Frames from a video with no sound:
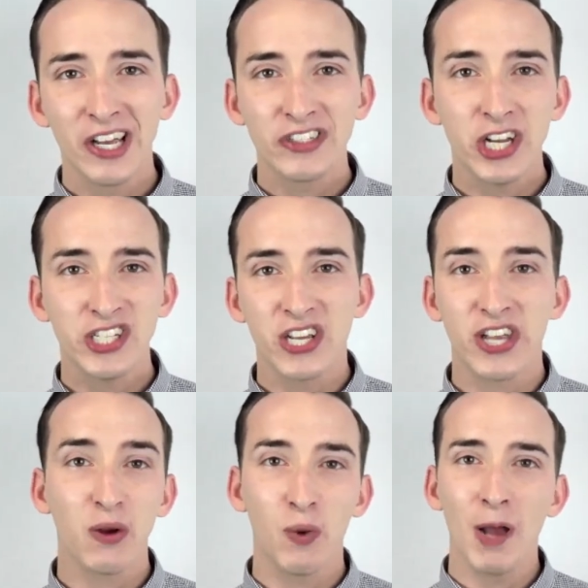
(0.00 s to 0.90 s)
such as
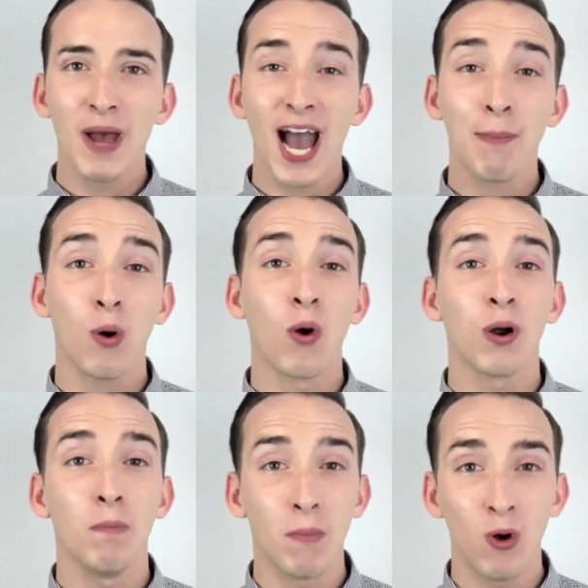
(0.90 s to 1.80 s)
a web app
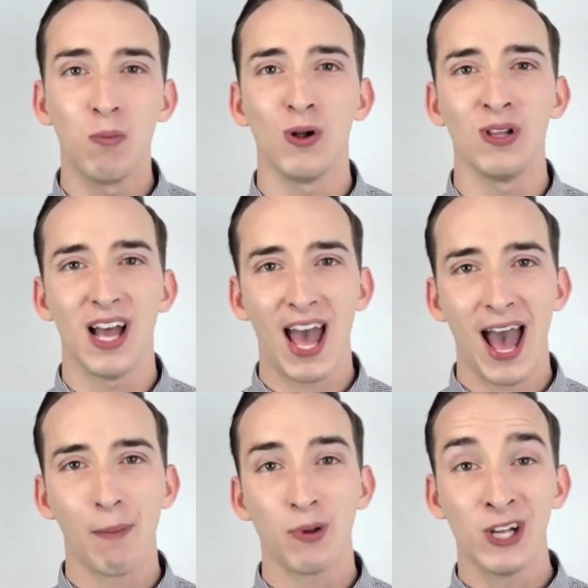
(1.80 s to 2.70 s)
or mobile
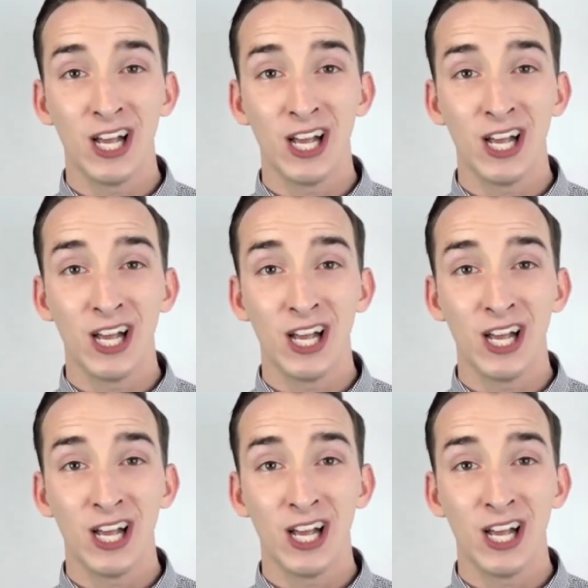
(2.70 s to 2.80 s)
app.